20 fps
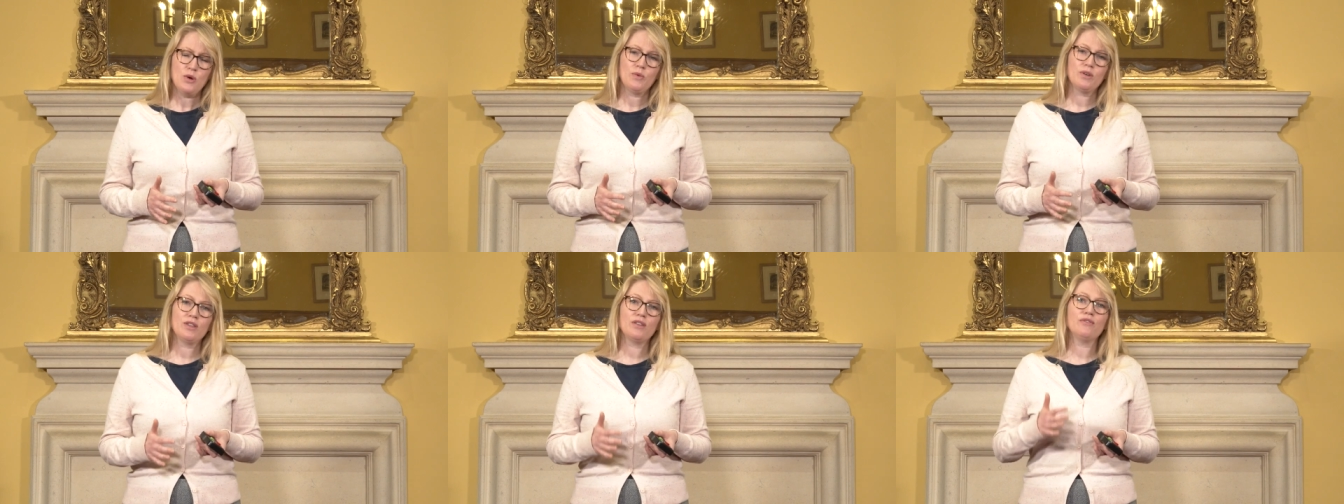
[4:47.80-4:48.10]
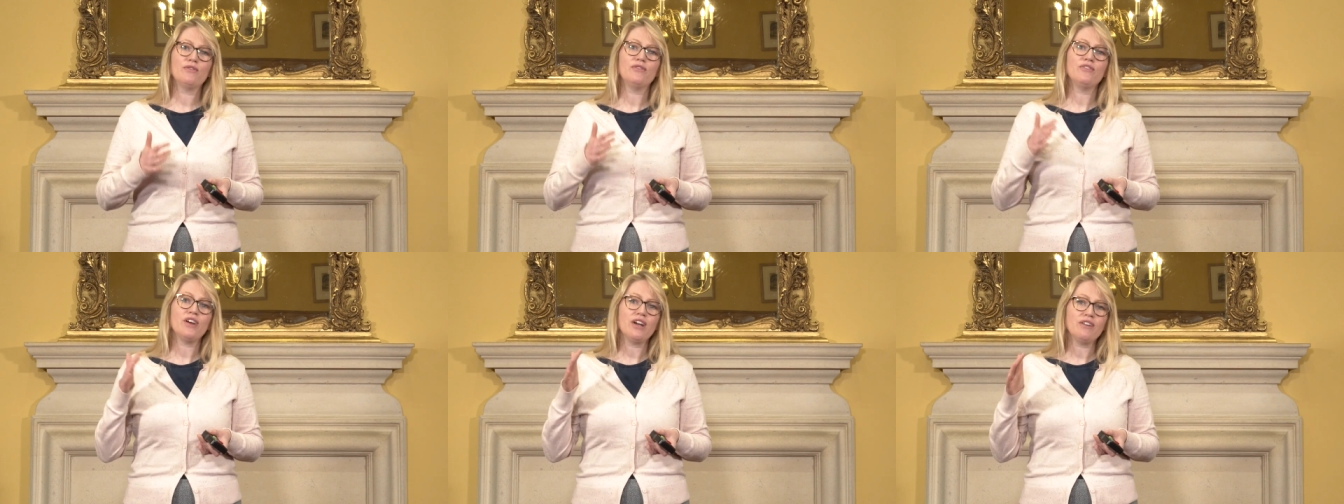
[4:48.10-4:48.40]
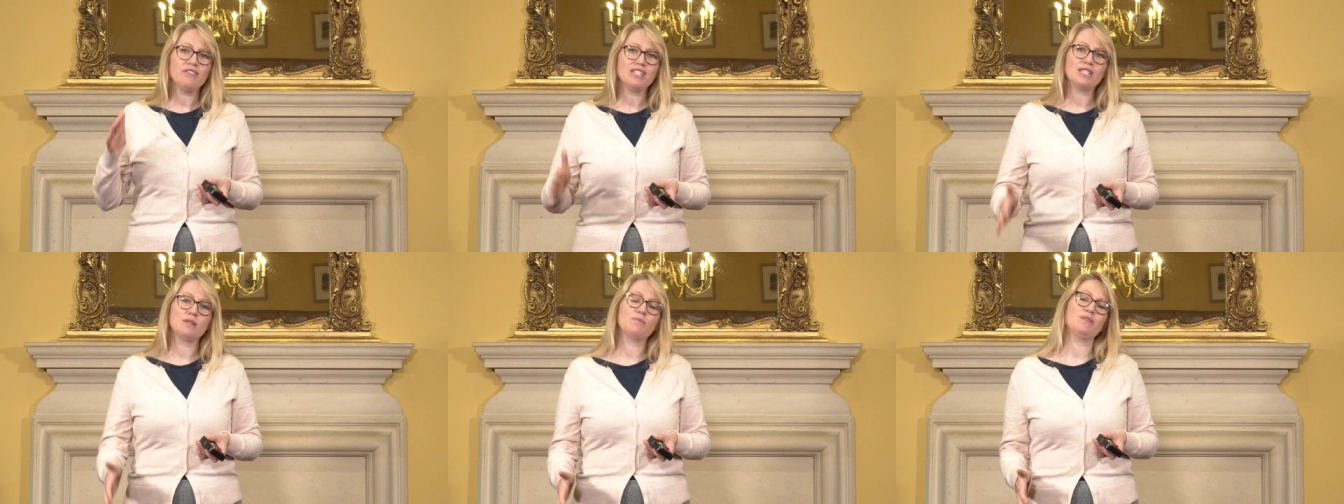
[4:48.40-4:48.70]
with a
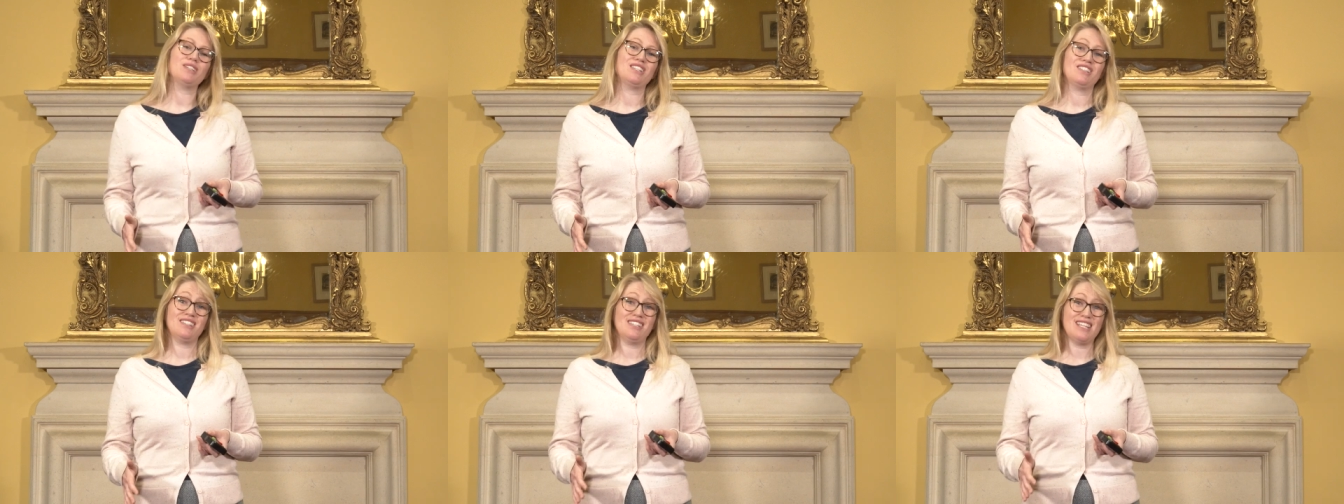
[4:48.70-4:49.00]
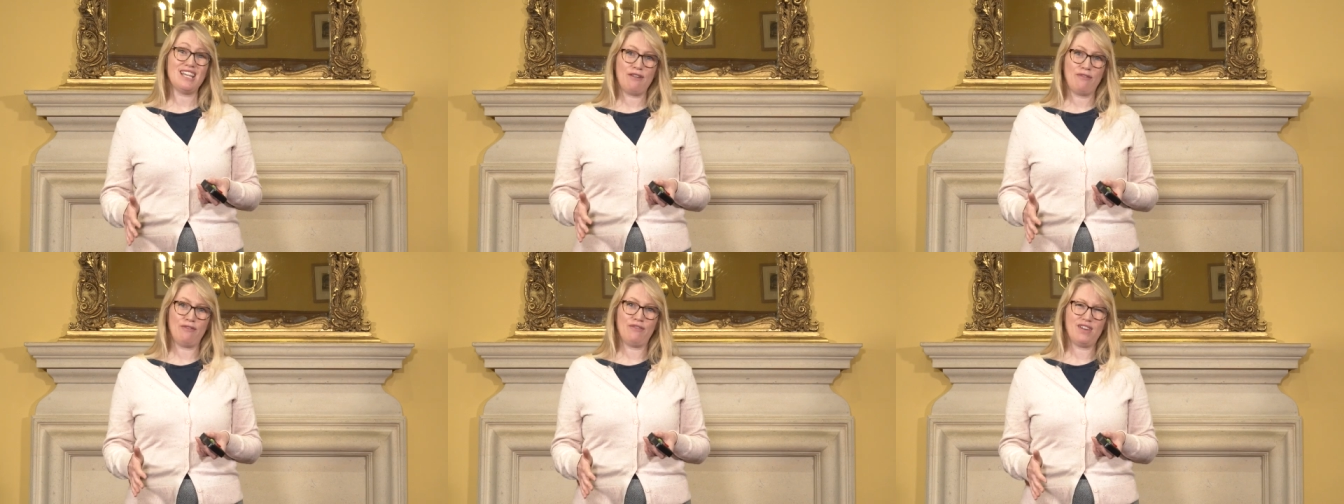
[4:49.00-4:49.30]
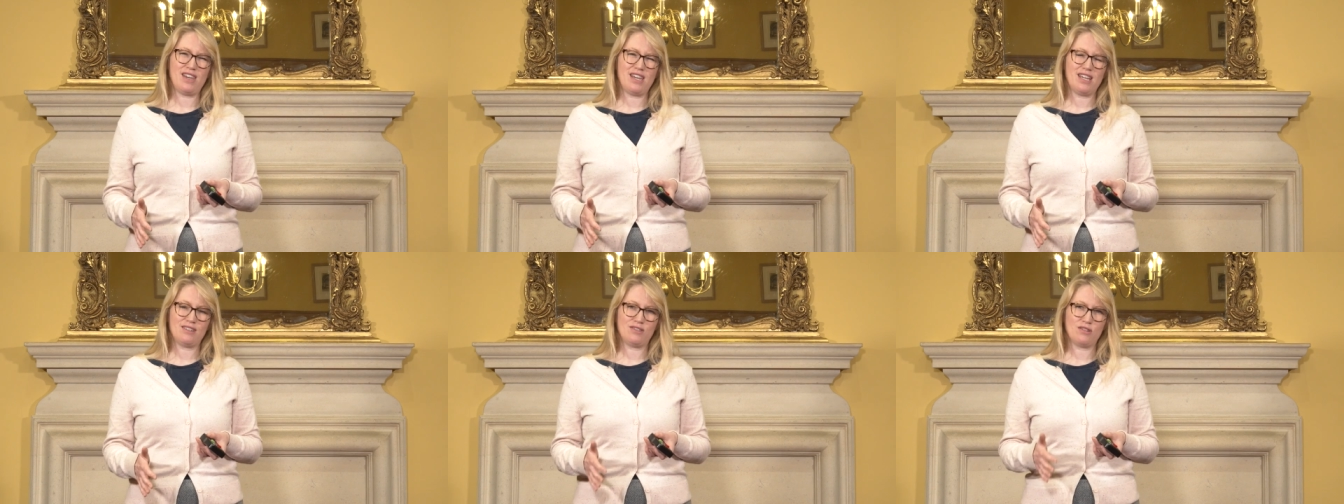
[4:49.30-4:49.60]
very
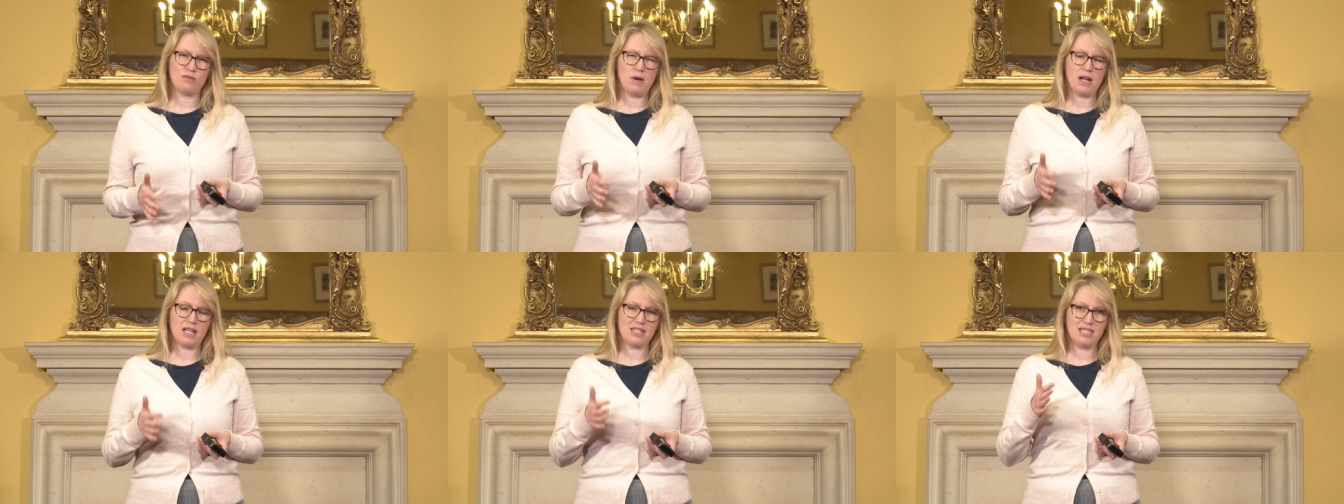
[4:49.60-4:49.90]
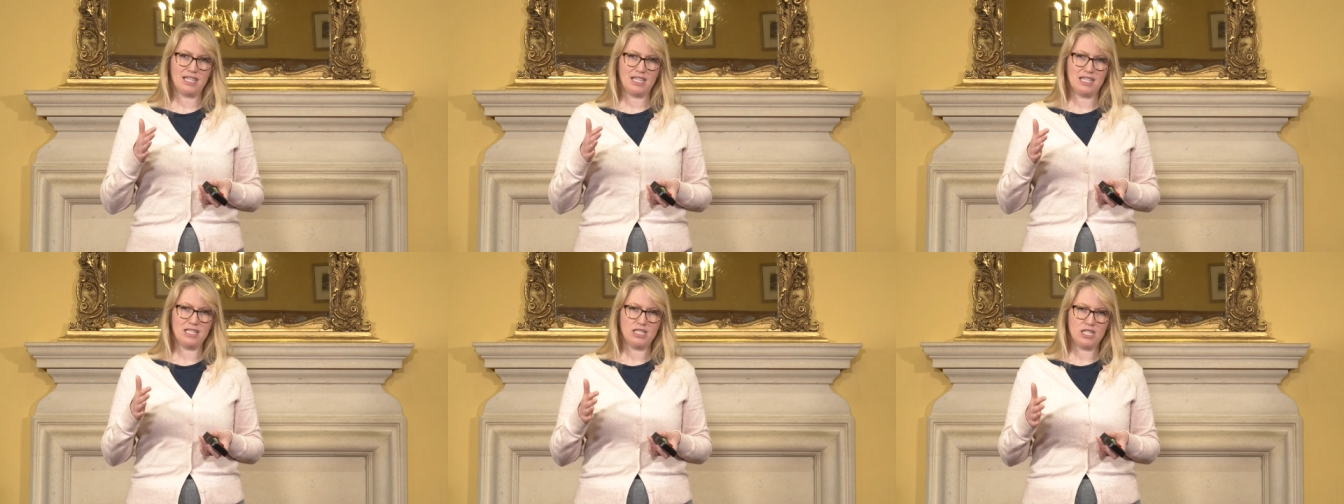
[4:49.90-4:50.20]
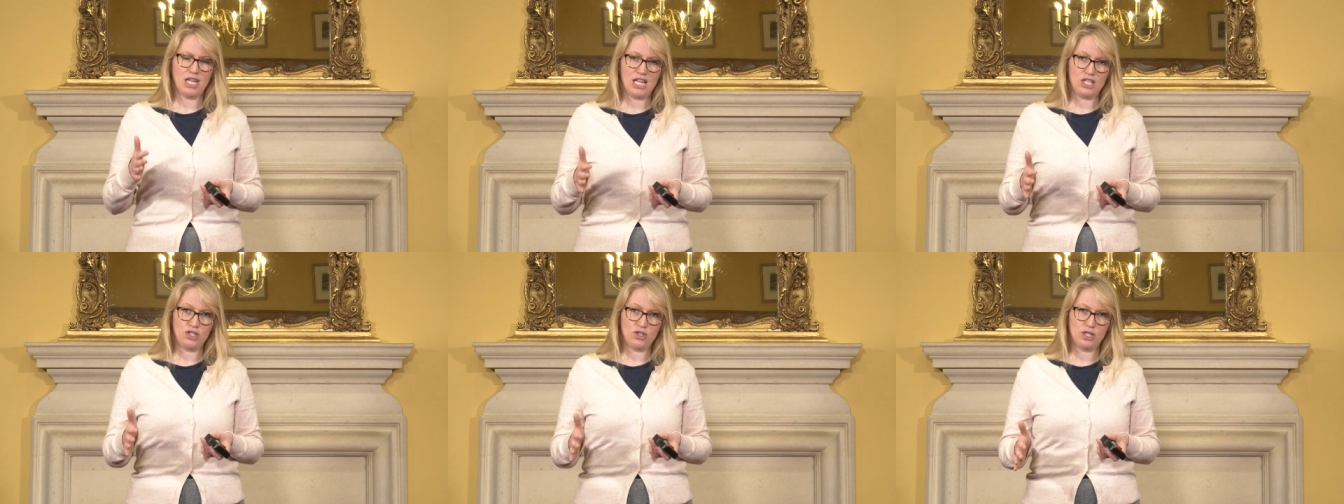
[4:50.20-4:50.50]
specific dramatic
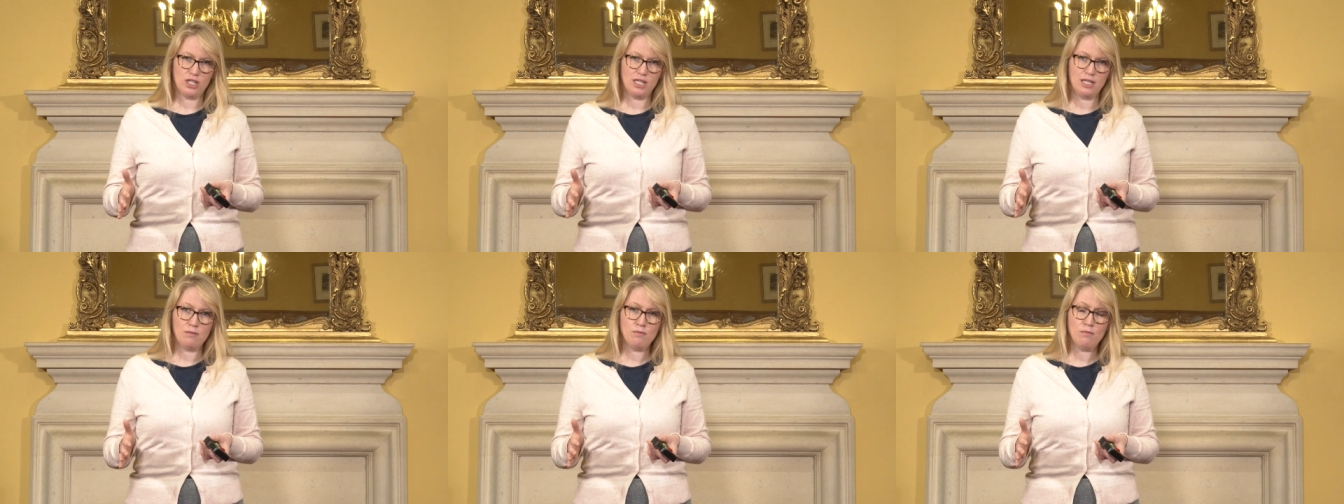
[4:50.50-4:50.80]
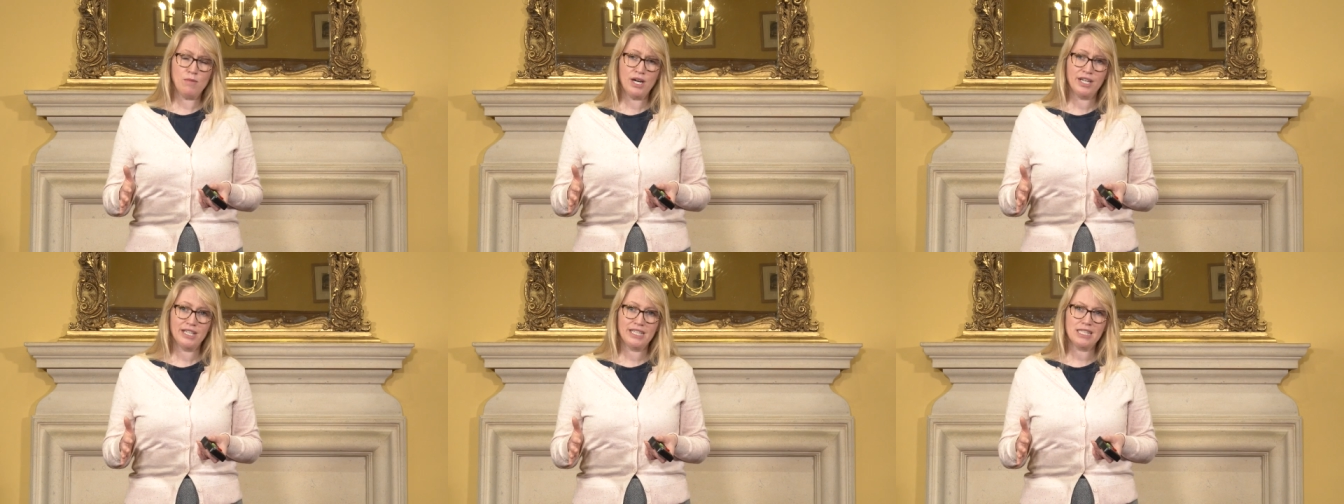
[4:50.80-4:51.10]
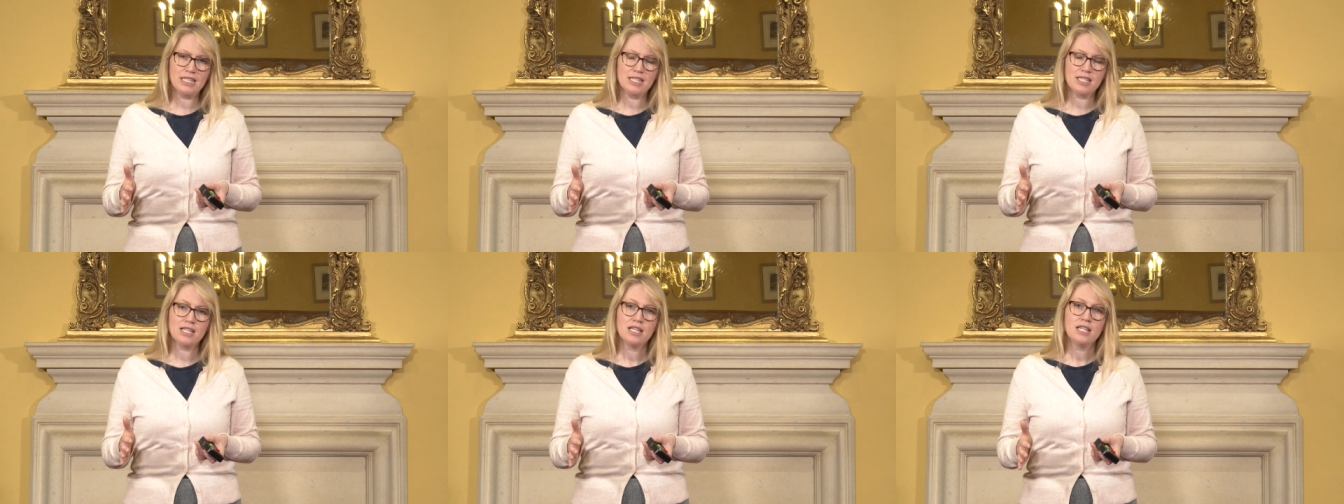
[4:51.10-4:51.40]
intention in
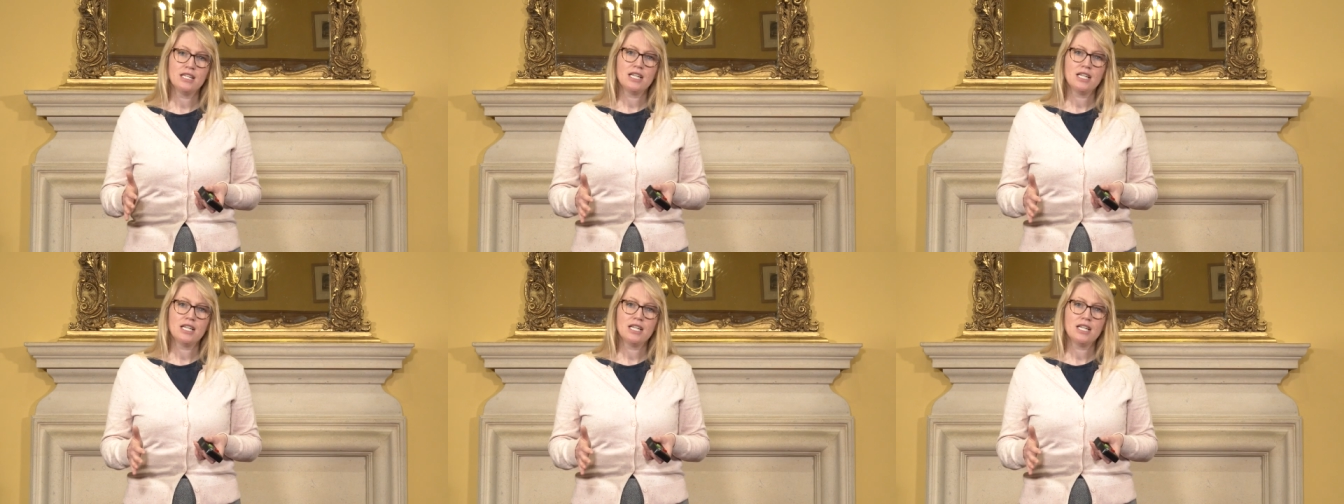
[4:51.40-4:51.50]
mind